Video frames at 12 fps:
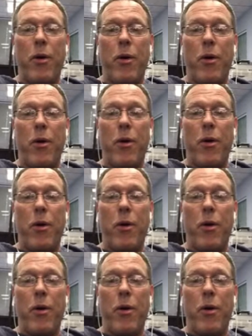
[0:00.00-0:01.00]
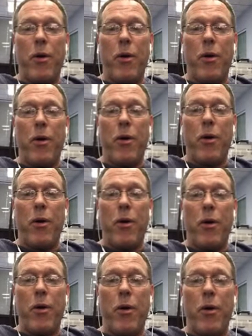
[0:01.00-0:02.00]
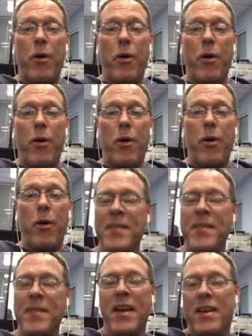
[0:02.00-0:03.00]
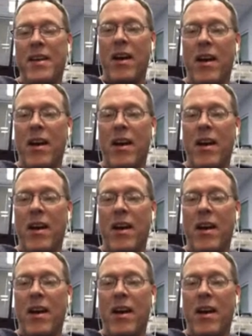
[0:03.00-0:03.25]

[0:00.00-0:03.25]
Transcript: you may have seen by now. I'm a little addicted to it. But,